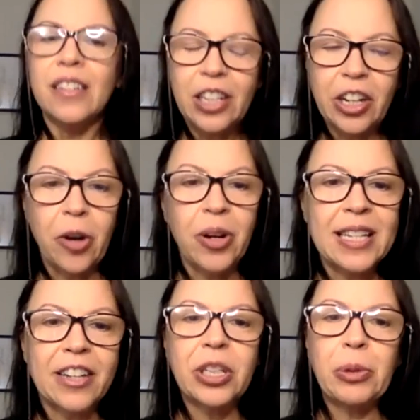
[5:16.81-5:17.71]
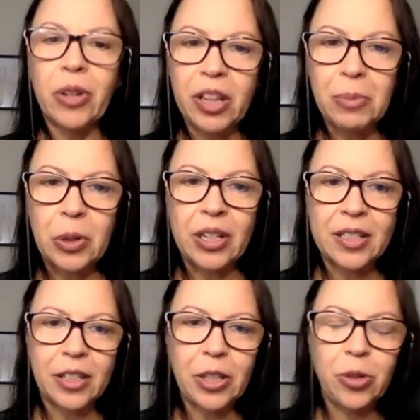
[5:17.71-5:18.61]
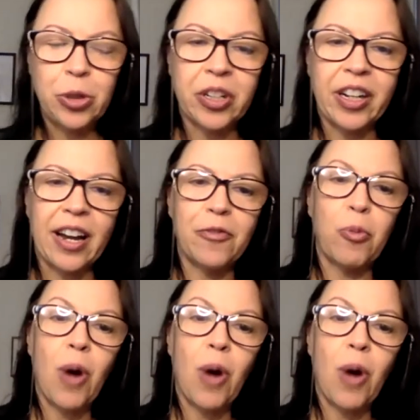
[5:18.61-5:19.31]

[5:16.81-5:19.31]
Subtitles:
you know, it's actually one of the beauties that you can kind of